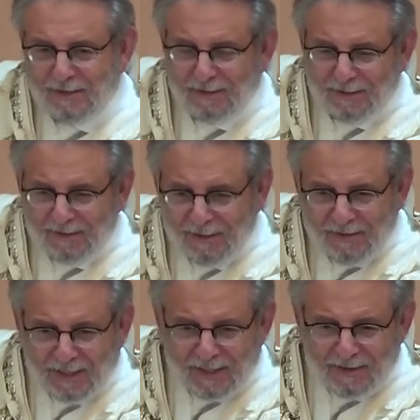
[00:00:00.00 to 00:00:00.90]
Well,
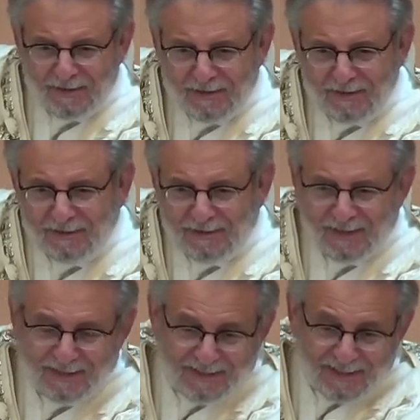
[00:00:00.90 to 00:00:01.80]
guys,
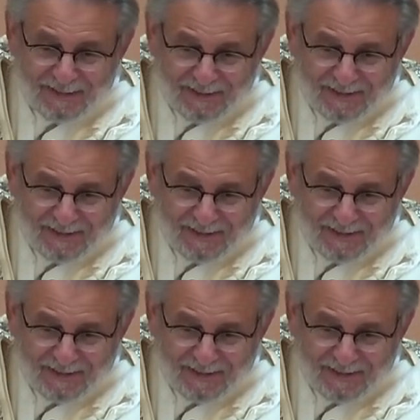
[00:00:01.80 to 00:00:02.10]
that's it.